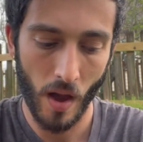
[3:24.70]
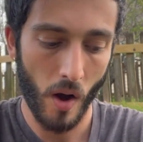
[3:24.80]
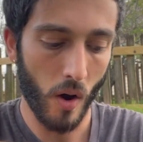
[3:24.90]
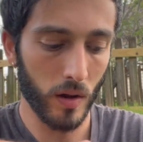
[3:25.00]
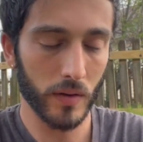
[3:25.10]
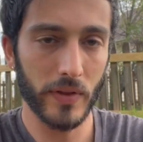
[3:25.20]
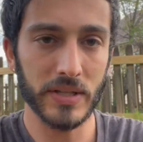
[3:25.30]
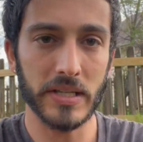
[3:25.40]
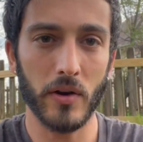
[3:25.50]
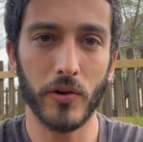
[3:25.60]
all of the
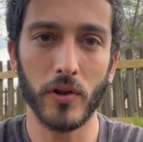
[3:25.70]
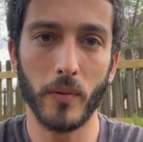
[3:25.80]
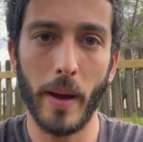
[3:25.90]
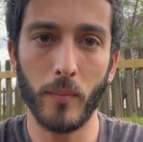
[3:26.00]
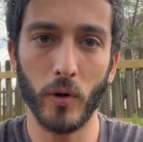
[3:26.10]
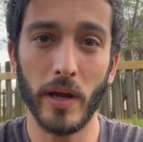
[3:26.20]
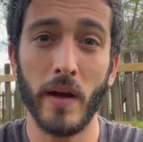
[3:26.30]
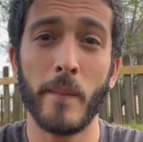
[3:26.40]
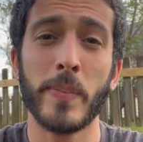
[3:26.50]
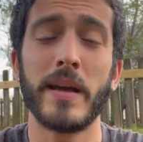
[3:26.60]
cellular memory.
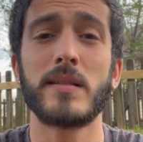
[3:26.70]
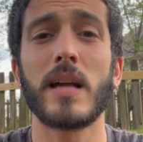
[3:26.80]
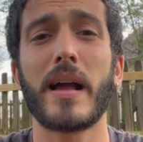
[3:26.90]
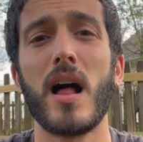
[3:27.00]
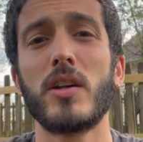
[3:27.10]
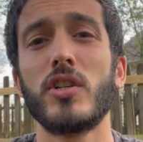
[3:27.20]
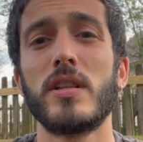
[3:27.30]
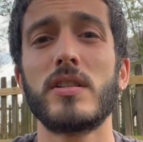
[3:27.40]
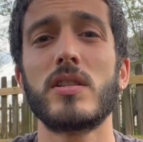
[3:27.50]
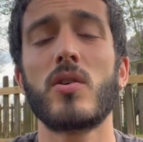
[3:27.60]
In psychology,
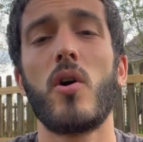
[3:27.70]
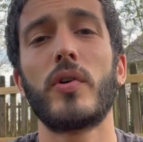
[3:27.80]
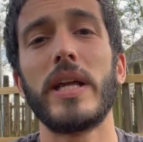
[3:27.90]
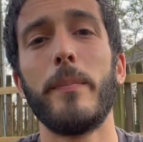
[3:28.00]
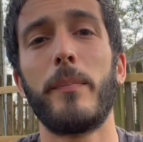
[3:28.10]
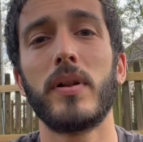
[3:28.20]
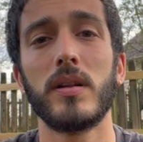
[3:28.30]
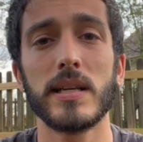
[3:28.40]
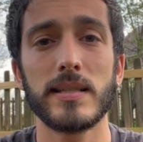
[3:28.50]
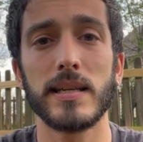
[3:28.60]
this is called
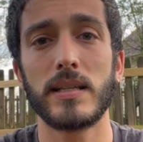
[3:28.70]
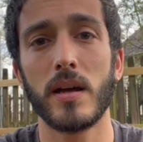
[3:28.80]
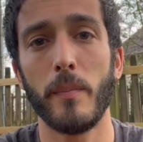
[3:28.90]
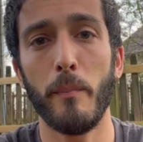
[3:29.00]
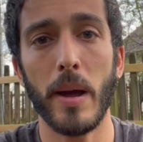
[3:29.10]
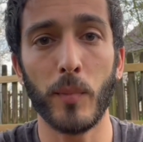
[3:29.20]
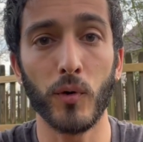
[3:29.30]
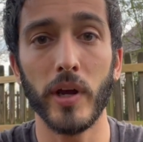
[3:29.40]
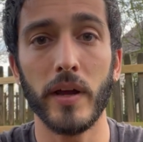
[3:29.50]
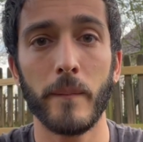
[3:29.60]
implicit
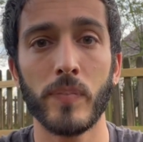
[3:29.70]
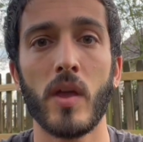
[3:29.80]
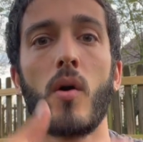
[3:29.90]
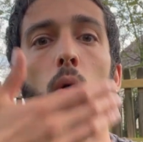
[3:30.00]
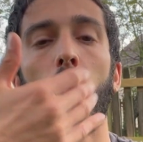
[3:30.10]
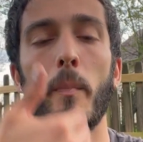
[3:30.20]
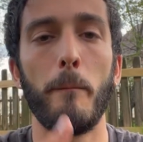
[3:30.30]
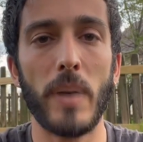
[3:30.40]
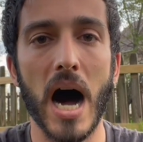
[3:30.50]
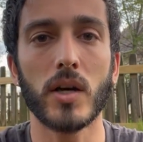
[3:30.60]
memory or
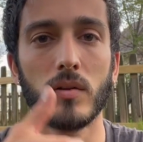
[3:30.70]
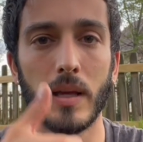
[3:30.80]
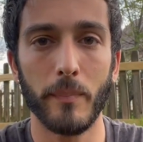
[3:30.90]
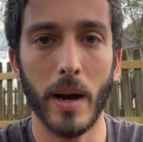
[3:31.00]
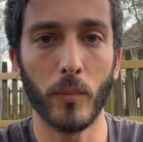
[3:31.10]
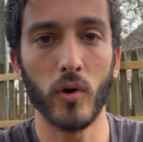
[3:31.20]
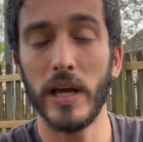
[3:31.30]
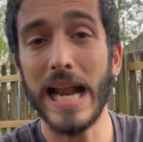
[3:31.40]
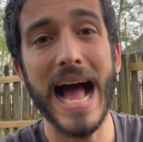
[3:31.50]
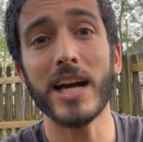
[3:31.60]
bodily memory.
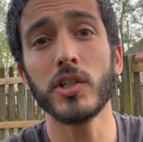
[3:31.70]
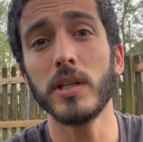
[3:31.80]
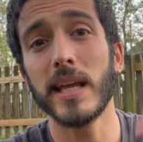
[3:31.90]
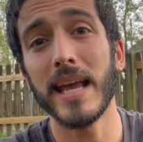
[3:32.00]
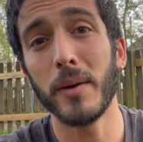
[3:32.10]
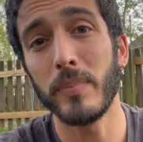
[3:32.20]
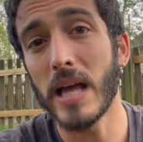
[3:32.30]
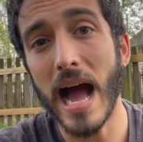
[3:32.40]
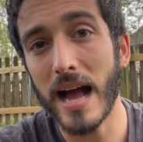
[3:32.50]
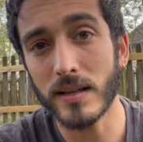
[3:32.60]
It actually can't be
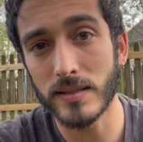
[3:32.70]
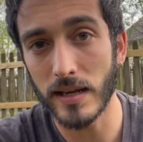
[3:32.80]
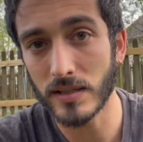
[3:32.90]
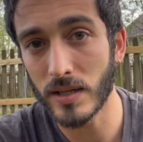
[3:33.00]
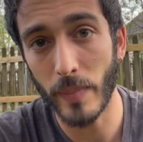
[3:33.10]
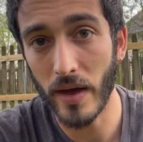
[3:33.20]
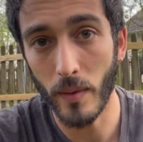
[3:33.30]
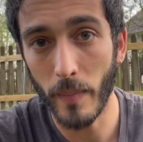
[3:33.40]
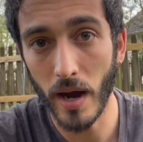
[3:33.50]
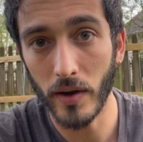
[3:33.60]
accessed by the
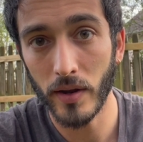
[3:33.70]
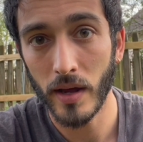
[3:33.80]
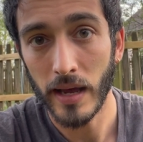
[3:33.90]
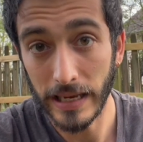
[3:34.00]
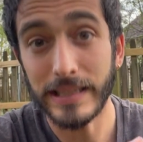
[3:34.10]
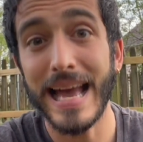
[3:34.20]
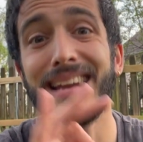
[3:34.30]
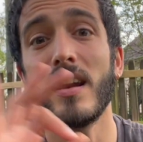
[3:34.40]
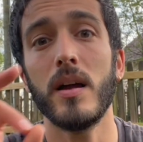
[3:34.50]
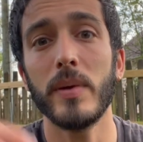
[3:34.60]
mind. It
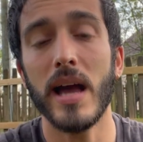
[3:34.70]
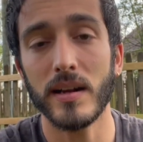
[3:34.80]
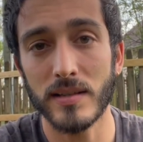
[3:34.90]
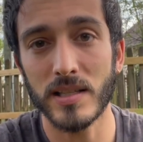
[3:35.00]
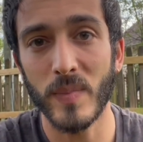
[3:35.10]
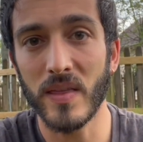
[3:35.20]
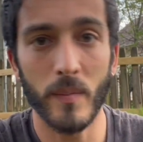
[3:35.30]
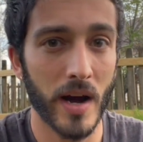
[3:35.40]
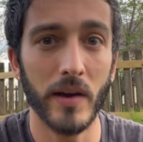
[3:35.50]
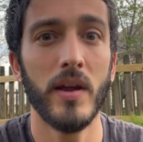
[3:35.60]
cannot be accessed by the
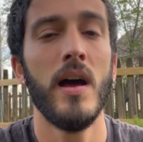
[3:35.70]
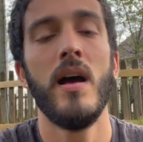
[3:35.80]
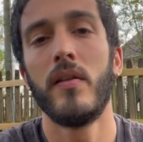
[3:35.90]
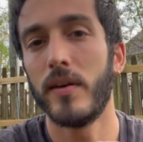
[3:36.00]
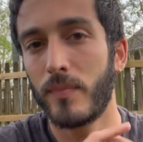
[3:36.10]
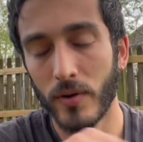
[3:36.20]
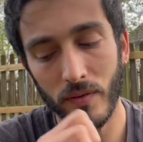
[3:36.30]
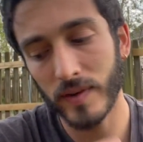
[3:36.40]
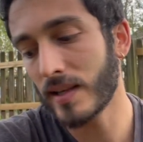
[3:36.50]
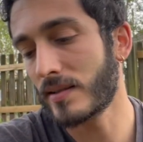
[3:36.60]
mind. They've
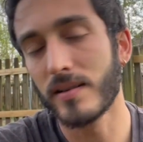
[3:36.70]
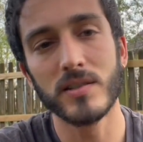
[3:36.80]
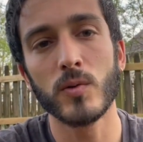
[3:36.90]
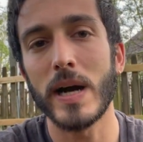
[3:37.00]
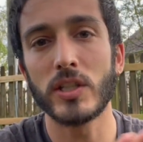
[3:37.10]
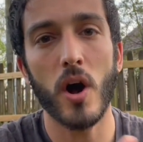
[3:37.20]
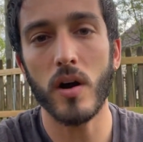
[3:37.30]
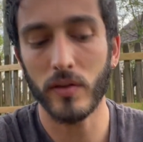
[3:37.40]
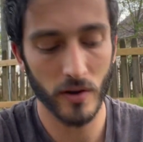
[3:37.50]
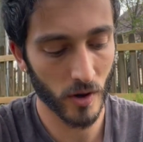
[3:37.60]
proven this. This is why
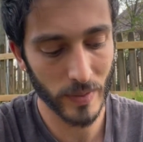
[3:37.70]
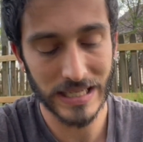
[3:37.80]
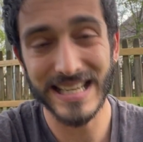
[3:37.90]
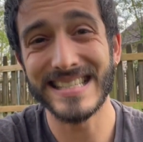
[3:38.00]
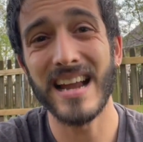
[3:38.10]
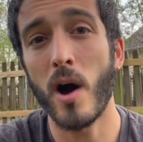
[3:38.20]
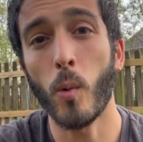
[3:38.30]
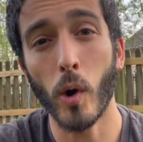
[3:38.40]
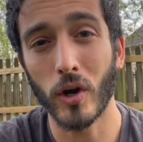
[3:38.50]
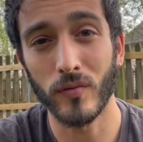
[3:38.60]
talk therapy does not
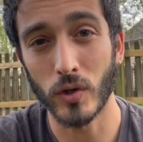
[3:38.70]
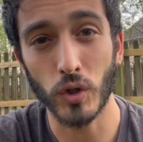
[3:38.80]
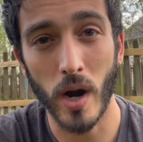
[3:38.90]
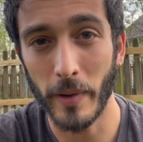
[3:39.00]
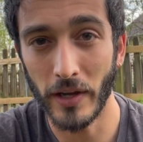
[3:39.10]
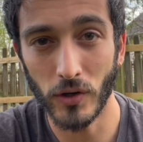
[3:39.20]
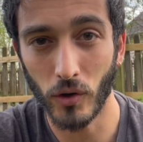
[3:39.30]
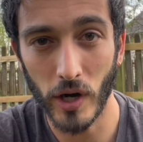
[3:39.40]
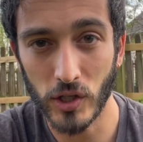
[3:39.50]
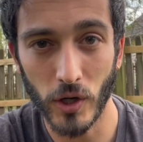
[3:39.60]
work for trauma
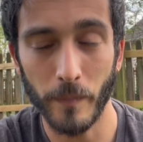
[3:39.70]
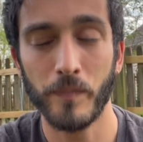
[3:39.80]
integration.